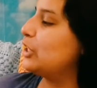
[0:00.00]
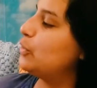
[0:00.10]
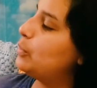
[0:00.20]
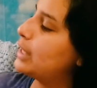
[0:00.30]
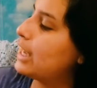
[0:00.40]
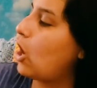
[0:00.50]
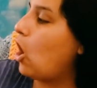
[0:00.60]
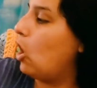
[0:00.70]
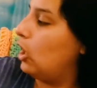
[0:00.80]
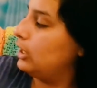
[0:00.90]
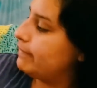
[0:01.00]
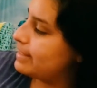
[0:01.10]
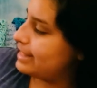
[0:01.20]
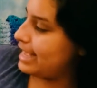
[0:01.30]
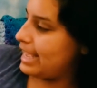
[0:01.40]
But you will get all
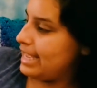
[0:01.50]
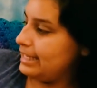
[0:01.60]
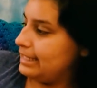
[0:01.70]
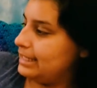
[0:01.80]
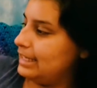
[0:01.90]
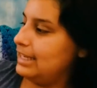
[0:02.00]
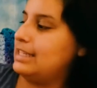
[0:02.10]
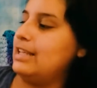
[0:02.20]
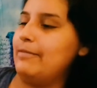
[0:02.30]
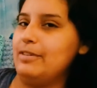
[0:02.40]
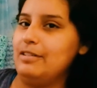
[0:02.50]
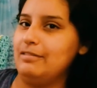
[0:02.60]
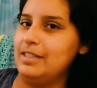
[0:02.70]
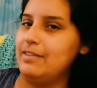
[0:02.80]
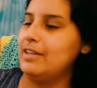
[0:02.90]
of this, except
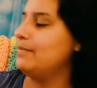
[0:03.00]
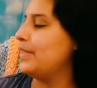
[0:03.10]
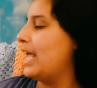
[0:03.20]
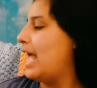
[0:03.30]
for Steven.